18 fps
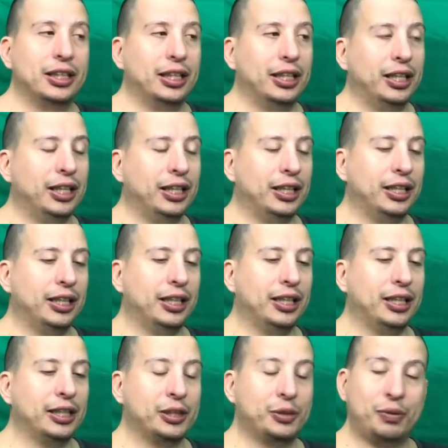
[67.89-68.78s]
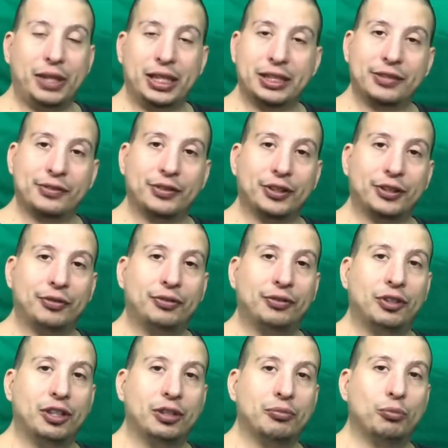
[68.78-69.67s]
a transfer
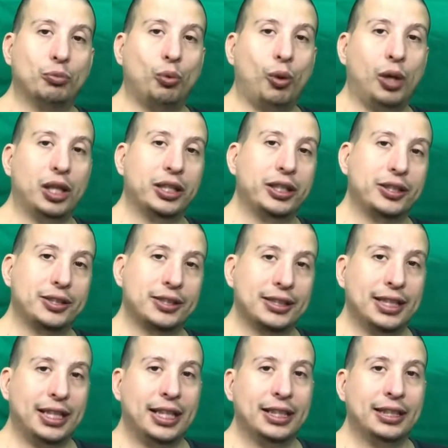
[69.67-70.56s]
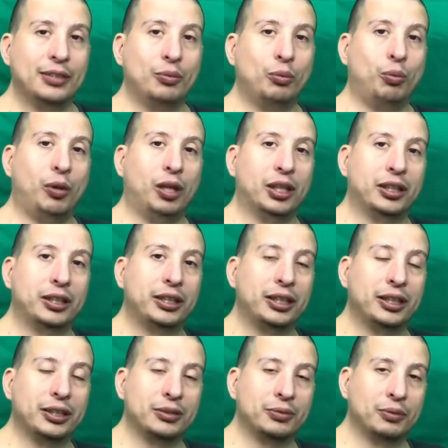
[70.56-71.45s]
from what he said, what
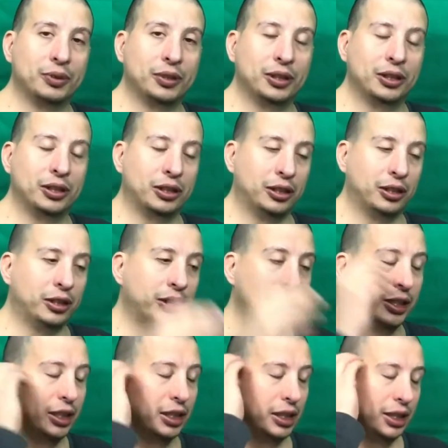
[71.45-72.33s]
he will learn,